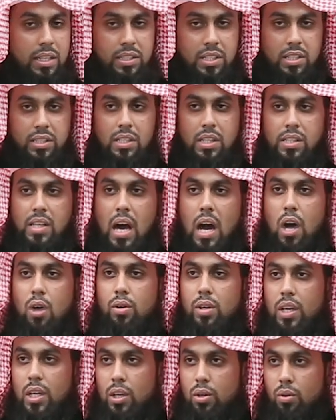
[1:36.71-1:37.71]
just as
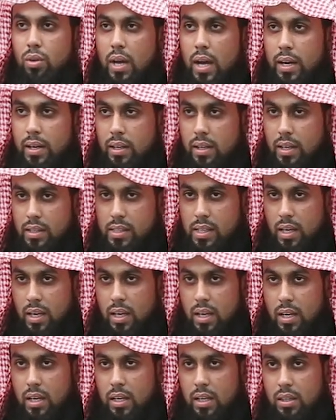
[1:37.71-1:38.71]
how He united us
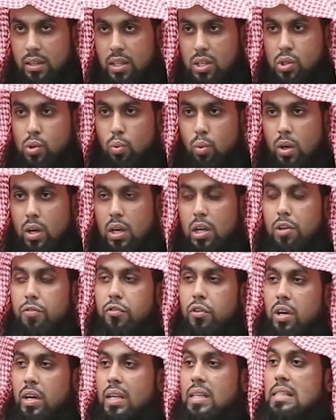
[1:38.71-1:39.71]
here in this world
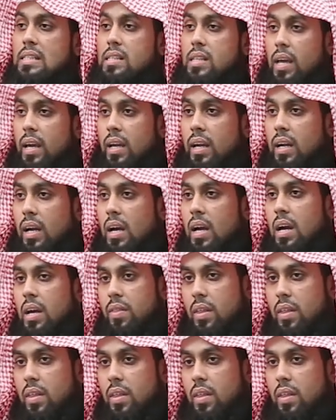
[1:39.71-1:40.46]
for His sake,